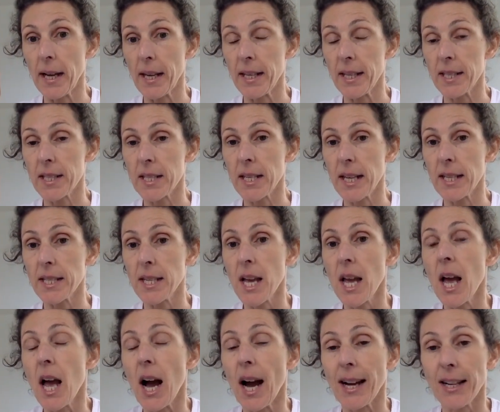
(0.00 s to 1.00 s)
And he said,
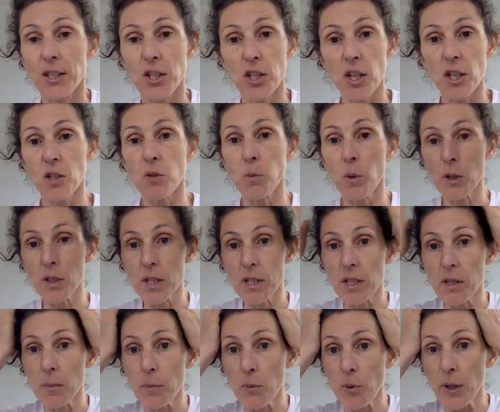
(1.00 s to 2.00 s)
I just
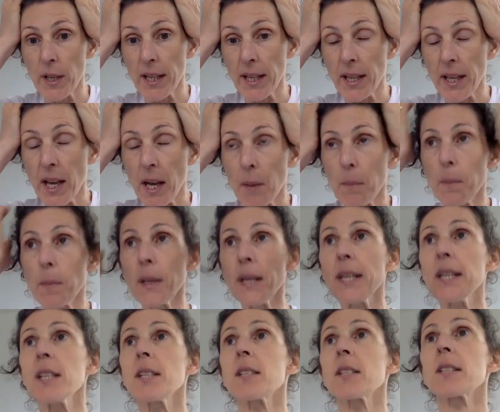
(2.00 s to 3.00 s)
wanted to bring
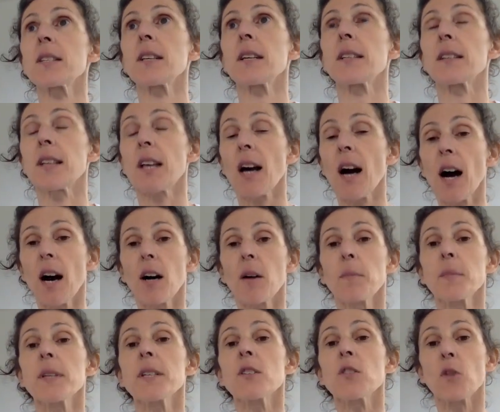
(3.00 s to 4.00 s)
peace and
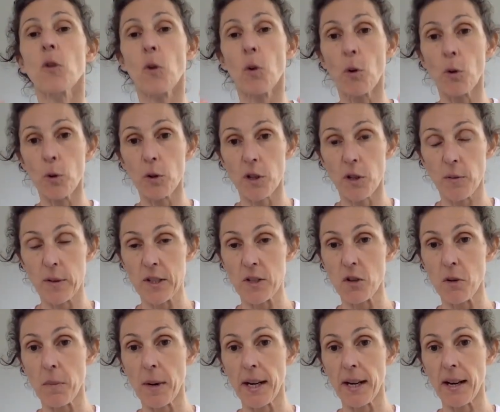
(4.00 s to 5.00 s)
calmness and order
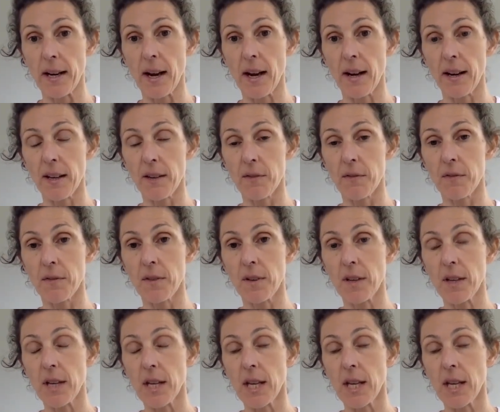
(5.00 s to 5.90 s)
into my life.